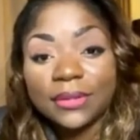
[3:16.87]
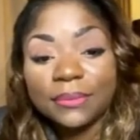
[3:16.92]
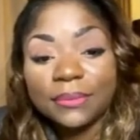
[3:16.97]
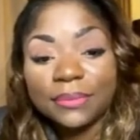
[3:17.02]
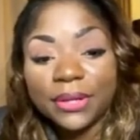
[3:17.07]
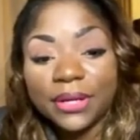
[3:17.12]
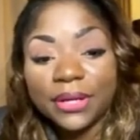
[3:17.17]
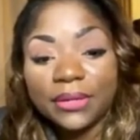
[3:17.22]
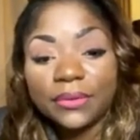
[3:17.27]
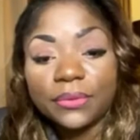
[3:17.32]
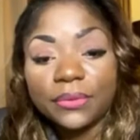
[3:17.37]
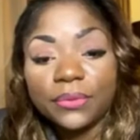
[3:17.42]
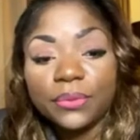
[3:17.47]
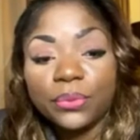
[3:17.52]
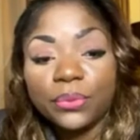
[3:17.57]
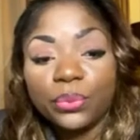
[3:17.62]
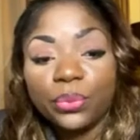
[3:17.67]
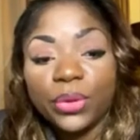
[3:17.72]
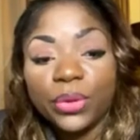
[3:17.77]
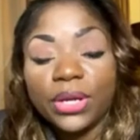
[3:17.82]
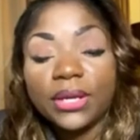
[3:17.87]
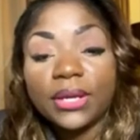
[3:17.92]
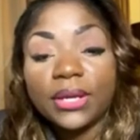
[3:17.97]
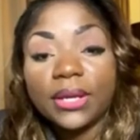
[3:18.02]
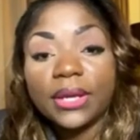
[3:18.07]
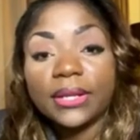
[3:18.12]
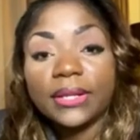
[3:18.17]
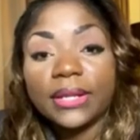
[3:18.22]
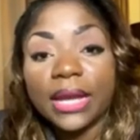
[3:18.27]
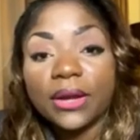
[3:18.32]
But reading
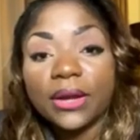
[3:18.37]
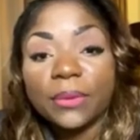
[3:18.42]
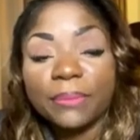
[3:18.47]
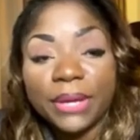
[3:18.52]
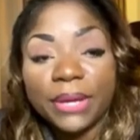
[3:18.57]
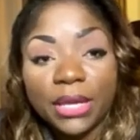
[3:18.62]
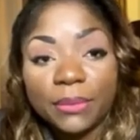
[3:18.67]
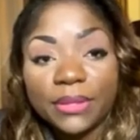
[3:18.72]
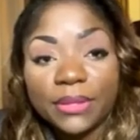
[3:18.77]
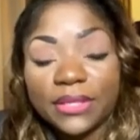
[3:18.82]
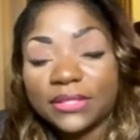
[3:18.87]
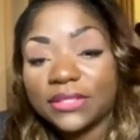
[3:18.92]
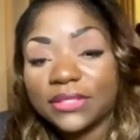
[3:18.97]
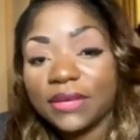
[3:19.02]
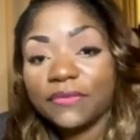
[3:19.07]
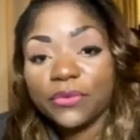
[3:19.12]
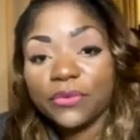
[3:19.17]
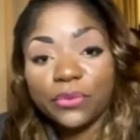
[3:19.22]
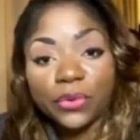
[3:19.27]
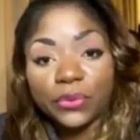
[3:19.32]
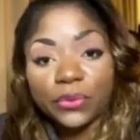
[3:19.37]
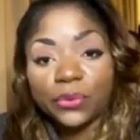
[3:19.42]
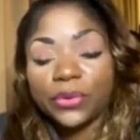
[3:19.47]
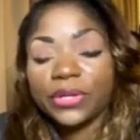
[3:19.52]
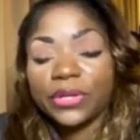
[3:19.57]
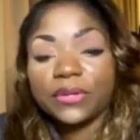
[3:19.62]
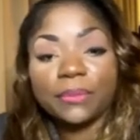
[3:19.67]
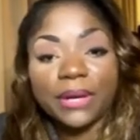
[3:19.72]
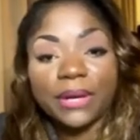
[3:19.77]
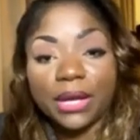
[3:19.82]
it like a baby that's never
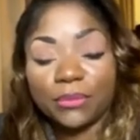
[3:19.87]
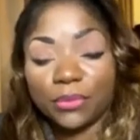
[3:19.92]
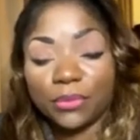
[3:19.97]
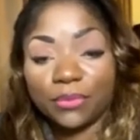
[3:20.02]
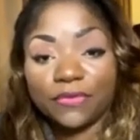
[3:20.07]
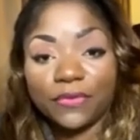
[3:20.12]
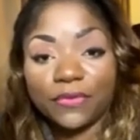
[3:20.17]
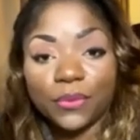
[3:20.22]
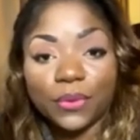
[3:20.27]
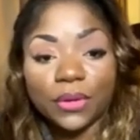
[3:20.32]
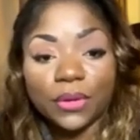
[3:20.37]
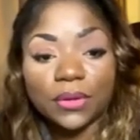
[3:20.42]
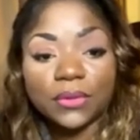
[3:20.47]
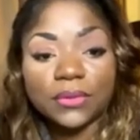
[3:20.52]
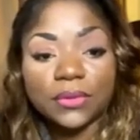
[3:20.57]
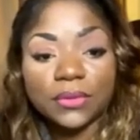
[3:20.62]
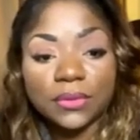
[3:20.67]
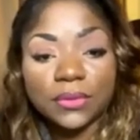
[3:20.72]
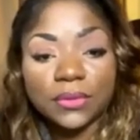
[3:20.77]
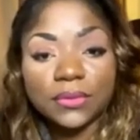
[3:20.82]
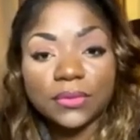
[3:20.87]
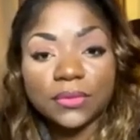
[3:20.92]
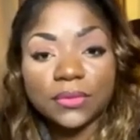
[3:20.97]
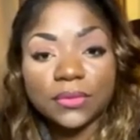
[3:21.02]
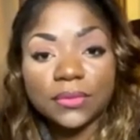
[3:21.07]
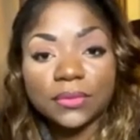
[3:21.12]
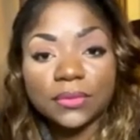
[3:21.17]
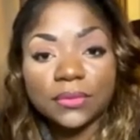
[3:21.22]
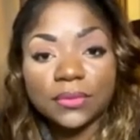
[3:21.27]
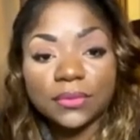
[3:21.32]
read the Bible before,
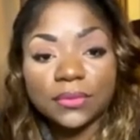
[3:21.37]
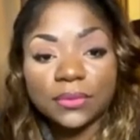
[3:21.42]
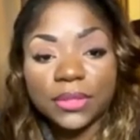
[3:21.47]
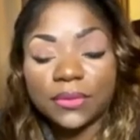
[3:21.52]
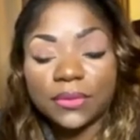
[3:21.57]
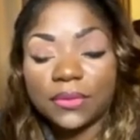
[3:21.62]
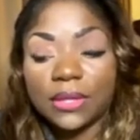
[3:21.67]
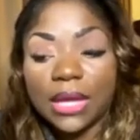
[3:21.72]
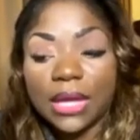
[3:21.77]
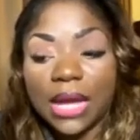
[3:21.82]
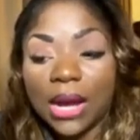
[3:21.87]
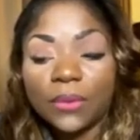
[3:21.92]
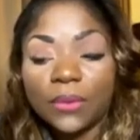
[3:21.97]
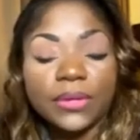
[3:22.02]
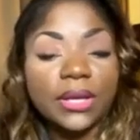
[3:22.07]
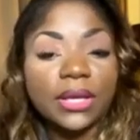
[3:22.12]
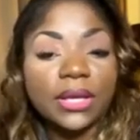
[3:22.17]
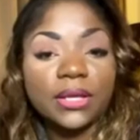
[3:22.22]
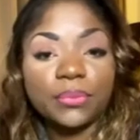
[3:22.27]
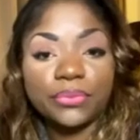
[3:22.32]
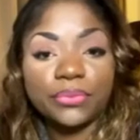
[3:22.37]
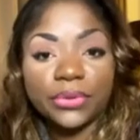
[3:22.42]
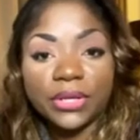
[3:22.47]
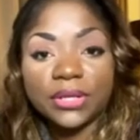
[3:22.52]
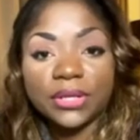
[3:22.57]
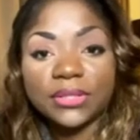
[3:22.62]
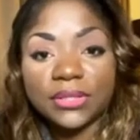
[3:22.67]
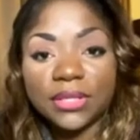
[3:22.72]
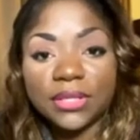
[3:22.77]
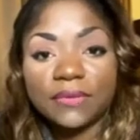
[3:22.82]
without any
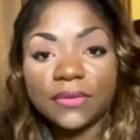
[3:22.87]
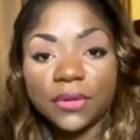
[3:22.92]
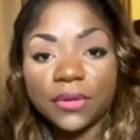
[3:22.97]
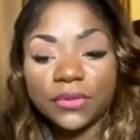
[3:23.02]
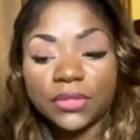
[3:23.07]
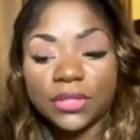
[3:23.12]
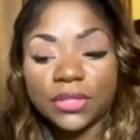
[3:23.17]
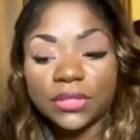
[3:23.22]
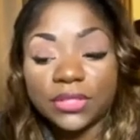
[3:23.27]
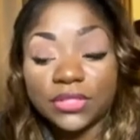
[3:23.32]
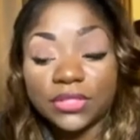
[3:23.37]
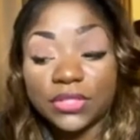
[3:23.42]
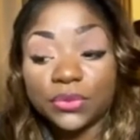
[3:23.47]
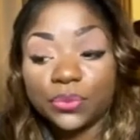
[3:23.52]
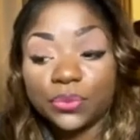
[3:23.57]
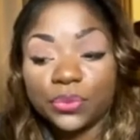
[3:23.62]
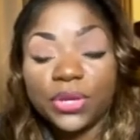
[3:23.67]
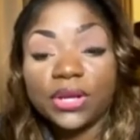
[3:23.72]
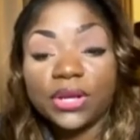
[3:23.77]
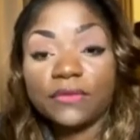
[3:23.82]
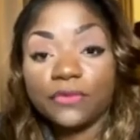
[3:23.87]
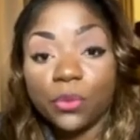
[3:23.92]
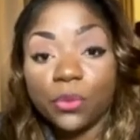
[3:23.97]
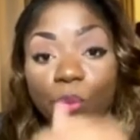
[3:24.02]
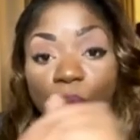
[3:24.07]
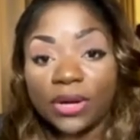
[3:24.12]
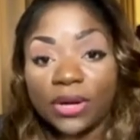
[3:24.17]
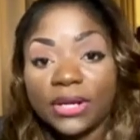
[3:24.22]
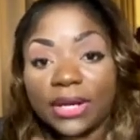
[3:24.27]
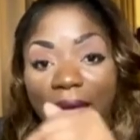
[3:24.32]
preconceived notions, and just read it from
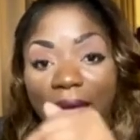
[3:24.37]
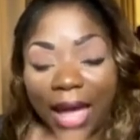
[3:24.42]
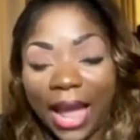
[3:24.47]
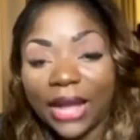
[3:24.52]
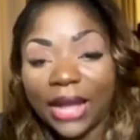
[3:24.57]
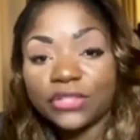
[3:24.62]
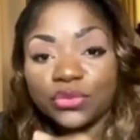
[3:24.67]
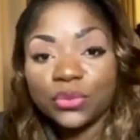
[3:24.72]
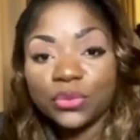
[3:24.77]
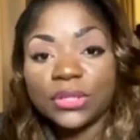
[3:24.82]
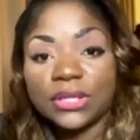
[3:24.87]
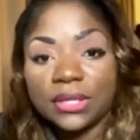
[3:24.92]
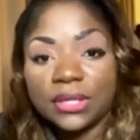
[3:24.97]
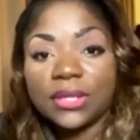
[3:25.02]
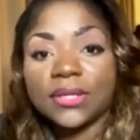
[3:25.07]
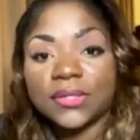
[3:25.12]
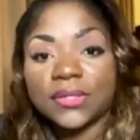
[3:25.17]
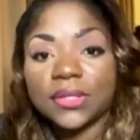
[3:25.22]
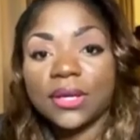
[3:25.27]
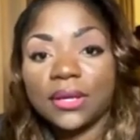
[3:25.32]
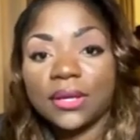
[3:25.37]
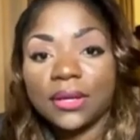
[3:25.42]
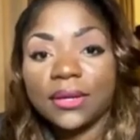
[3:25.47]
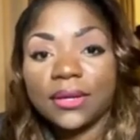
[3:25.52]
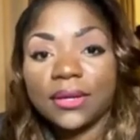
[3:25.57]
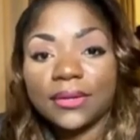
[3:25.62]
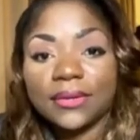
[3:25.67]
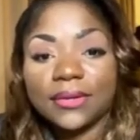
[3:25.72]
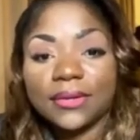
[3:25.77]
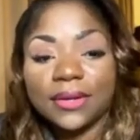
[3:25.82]
what it actually is
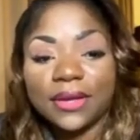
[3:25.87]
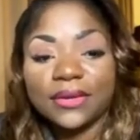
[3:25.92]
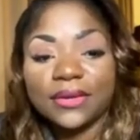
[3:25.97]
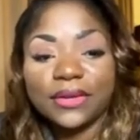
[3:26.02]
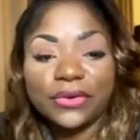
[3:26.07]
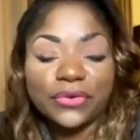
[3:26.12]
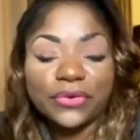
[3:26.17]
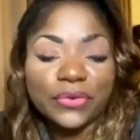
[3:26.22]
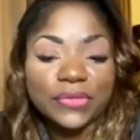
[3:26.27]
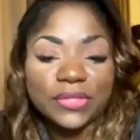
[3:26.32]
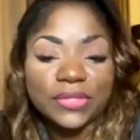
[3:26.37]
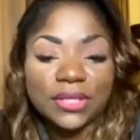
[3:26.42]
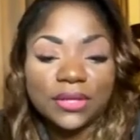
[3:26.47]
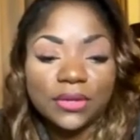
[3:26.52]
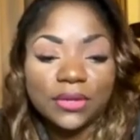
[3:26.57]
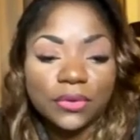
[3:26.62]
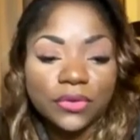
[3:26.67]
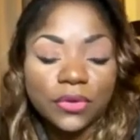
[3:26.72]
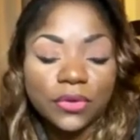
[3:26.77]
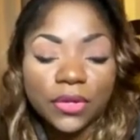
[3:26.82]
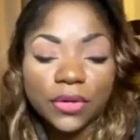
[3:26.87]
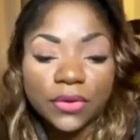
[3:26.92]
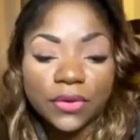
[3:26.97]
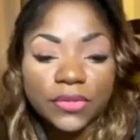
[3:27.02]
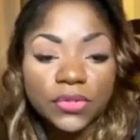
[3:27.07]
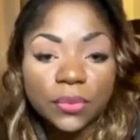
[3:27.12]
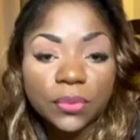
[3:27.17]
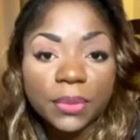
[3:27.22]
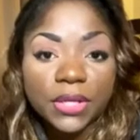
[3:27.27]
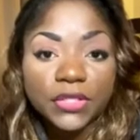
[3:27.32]
saying. And then you'll learn
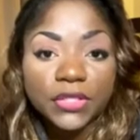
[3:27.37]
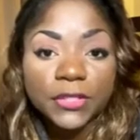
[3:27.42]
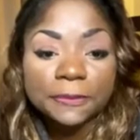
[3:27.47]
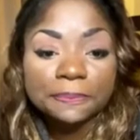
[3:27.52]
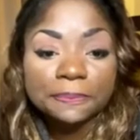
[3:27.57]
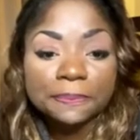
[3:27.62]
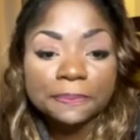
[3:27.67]
so much.